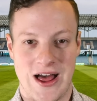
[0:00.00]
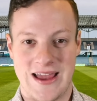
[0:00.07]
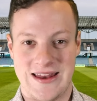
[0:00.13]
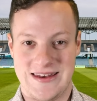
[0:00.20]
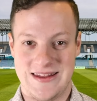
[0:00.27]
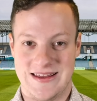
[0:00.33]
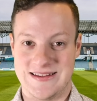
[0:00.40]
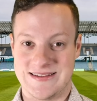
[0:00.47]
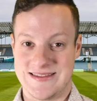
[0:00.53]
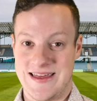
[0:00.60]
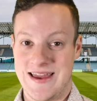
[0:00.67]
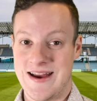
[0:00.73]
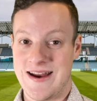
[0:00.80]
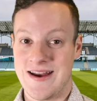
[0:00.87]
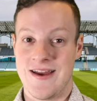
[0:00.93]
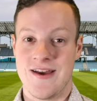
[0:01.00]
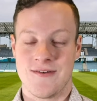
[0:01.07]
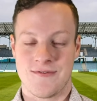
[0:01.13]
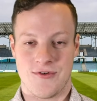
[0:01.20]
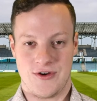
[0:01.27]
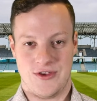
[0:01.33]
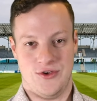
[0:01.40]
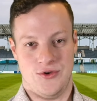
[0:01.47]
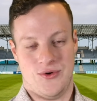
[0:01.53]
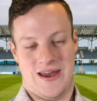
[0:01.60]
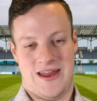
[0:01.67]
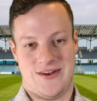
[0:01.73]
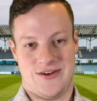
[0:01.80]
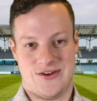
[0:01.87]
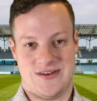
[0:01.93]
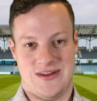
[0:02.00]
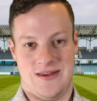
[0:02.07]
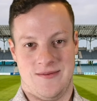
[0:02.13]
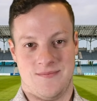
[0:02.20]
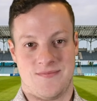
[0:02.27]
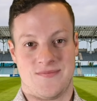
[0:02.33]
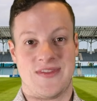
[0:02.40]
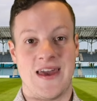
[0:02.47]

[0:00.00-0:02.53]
ideas there for you and your team.